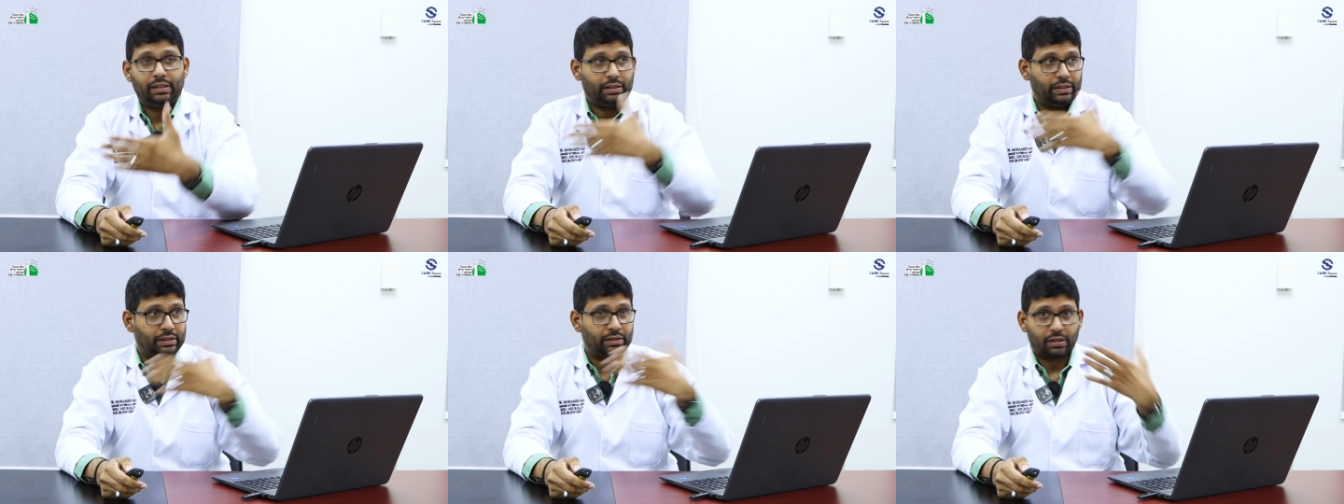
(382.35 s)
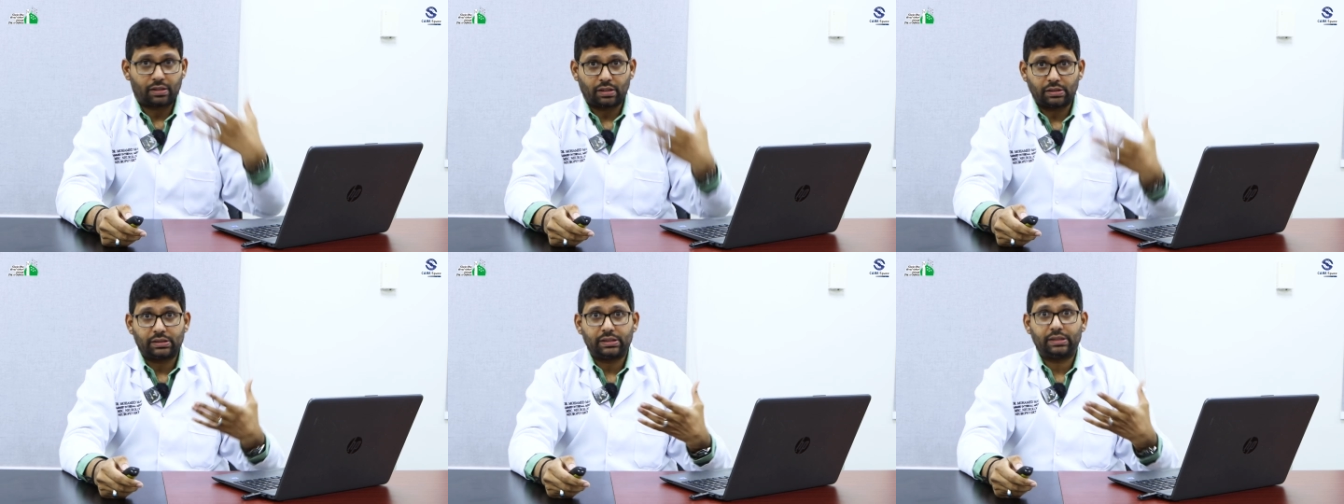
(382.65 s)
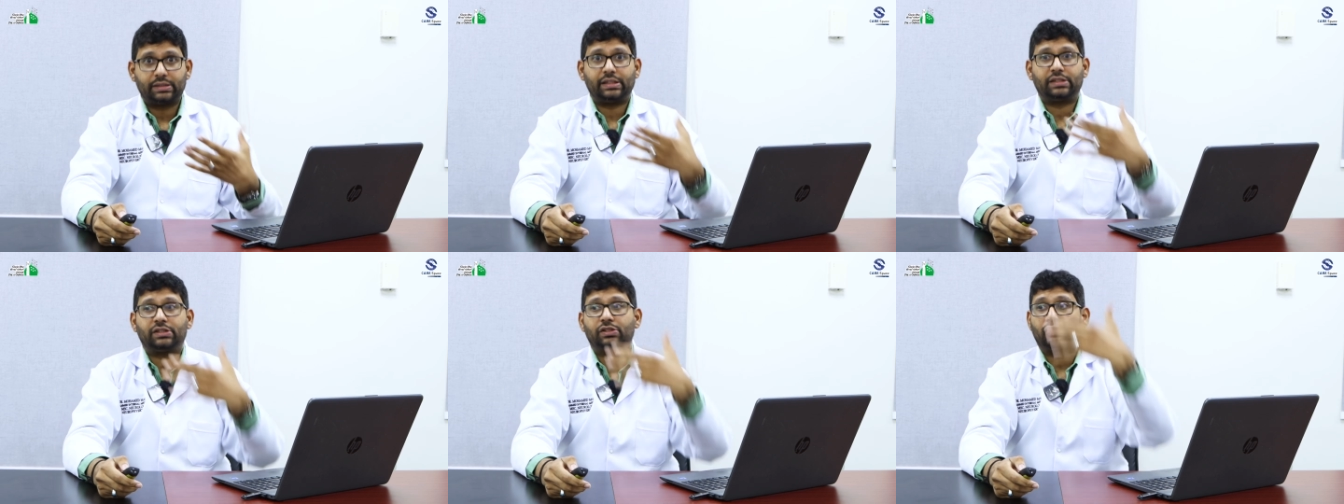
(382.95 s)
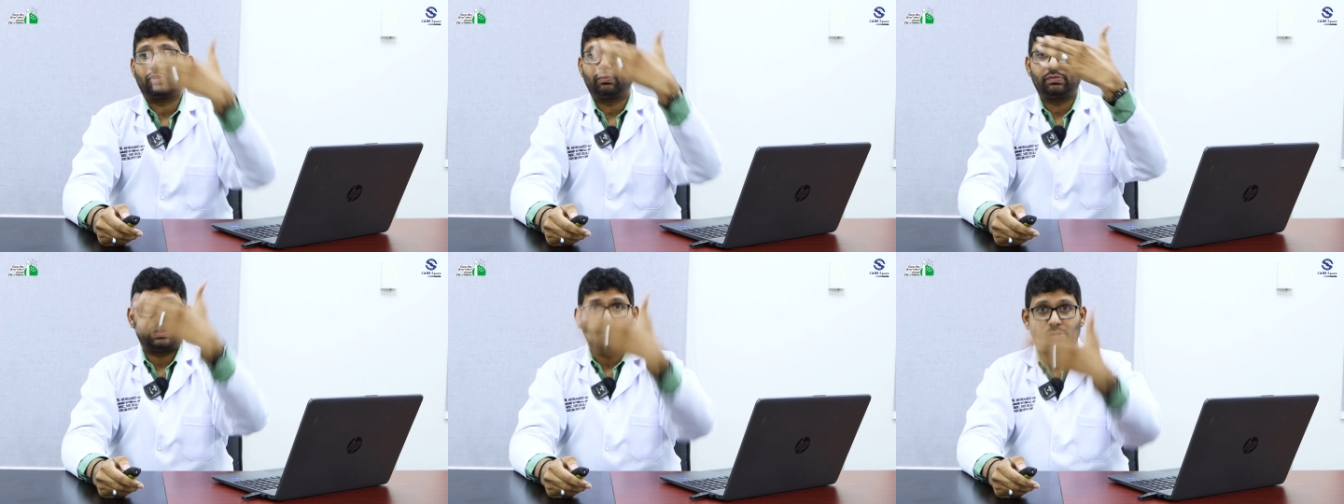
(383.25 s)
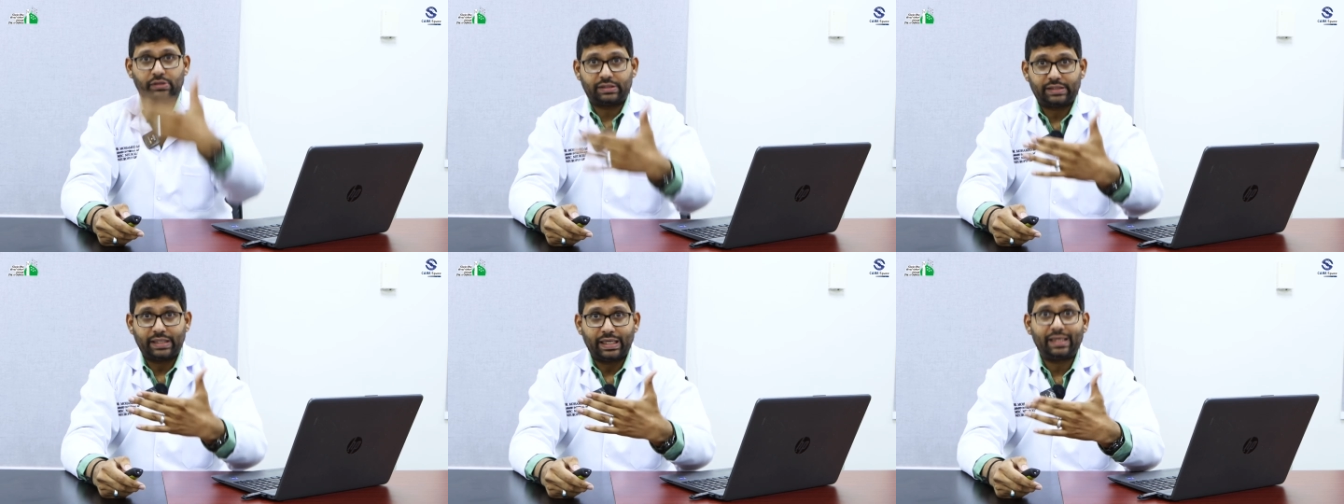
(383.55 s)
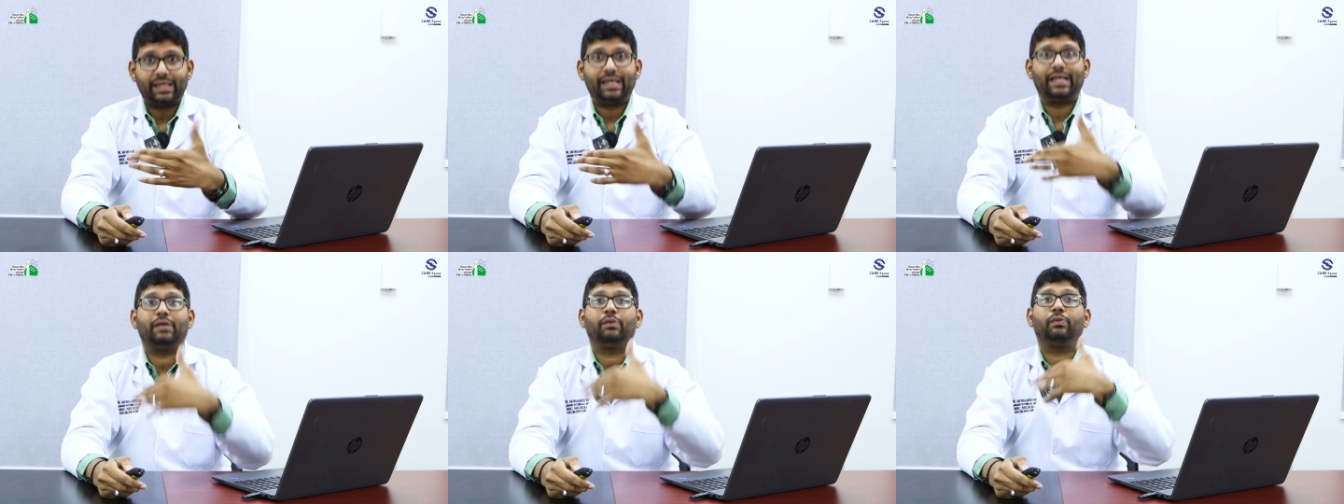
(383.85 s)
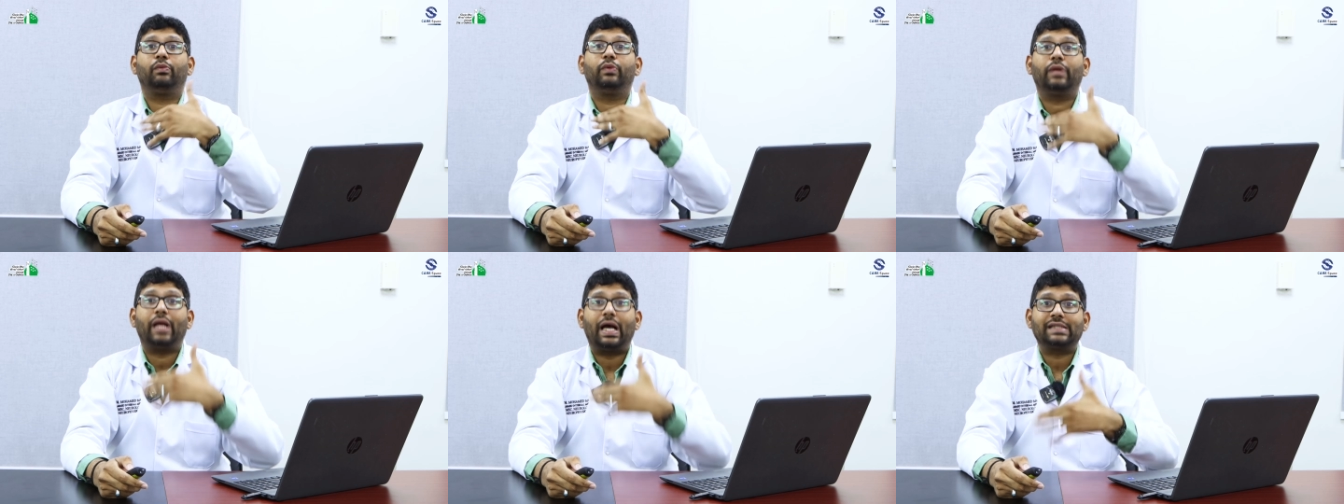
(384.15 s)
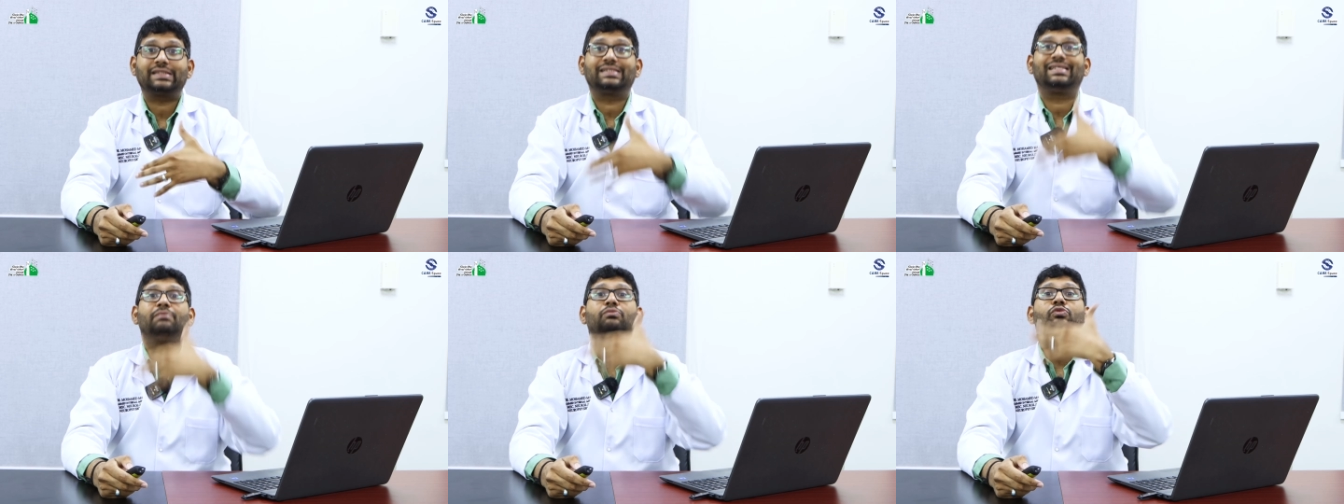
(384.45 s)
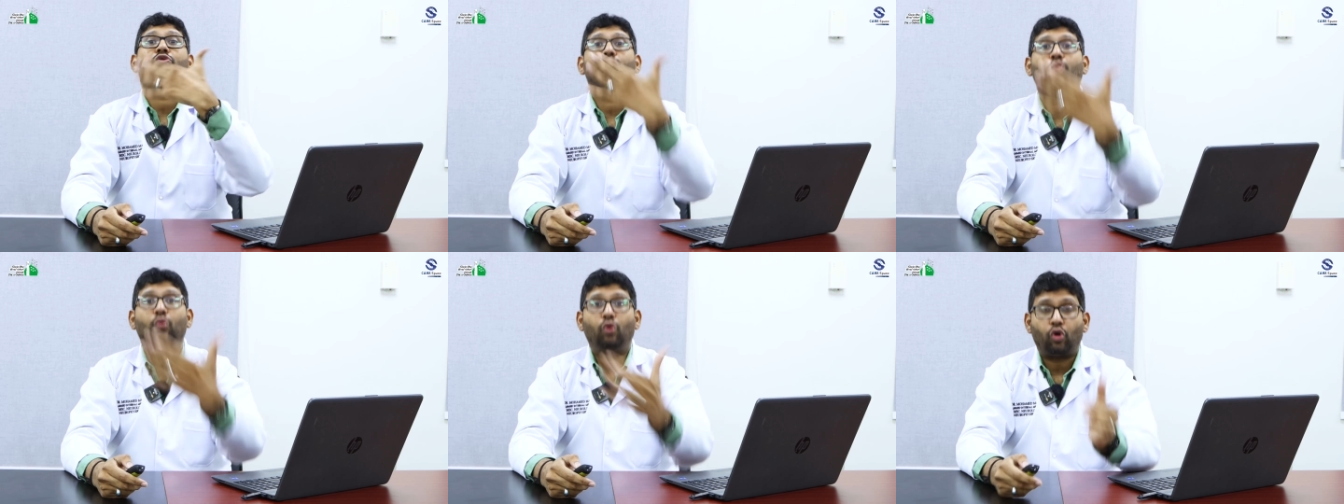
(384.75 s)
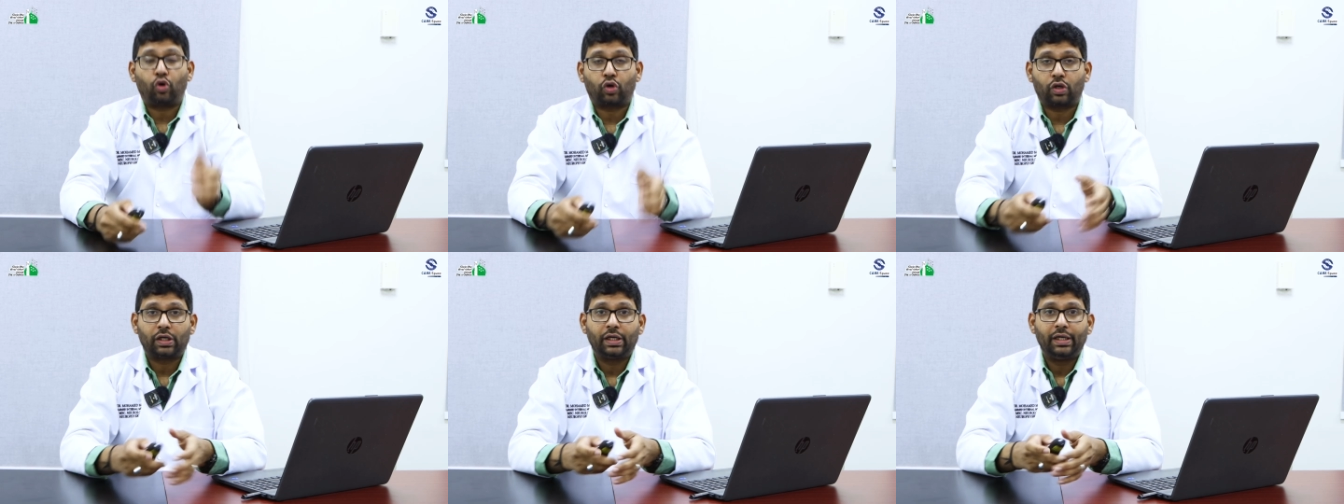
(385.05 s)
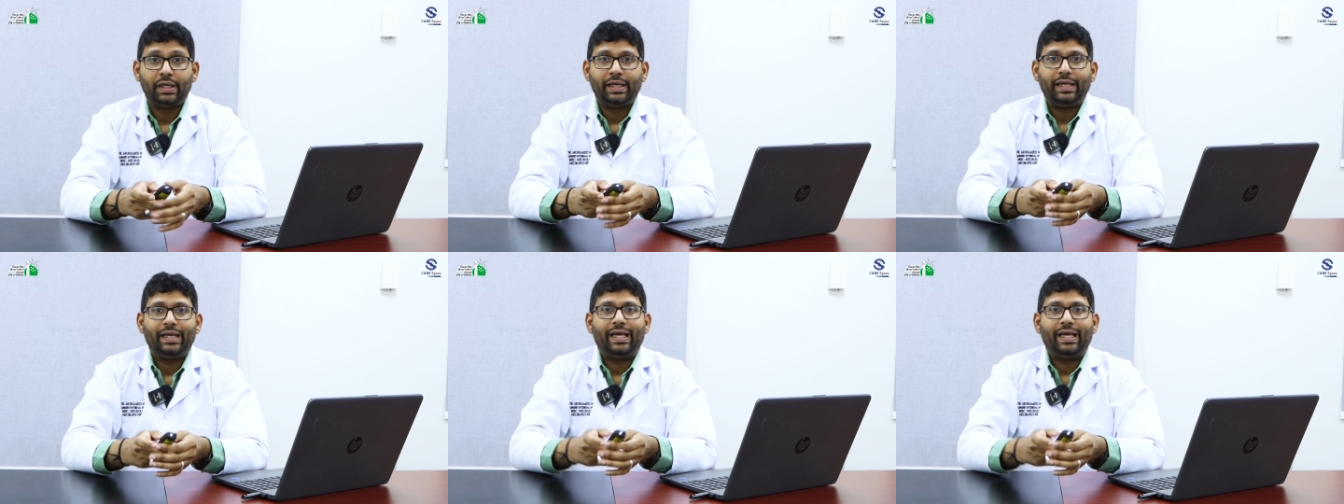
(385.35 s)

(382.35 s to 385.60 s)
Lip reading: in the consultation room, they will stand, and we will ask them to walk,